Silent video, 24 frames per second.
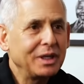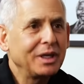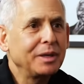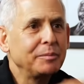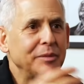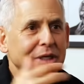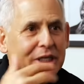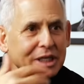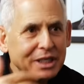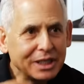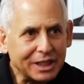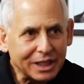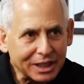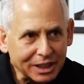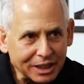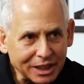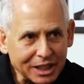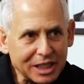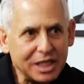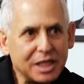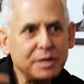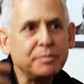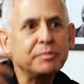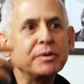I mean, it can
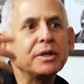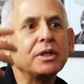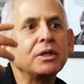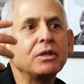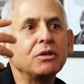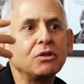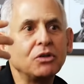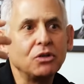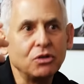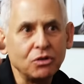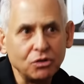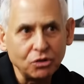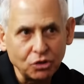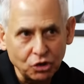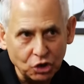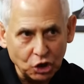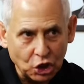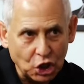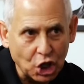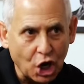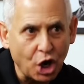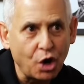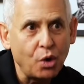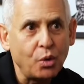keep it
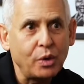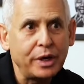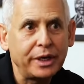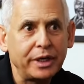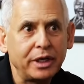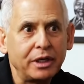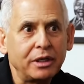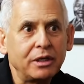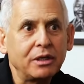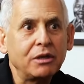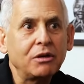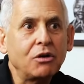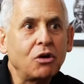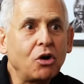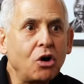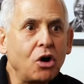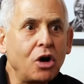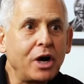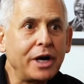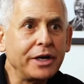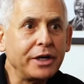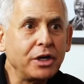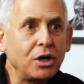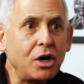going
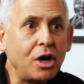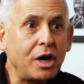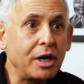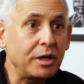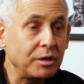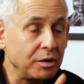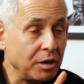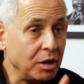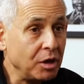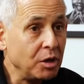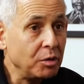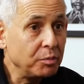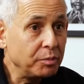on and on.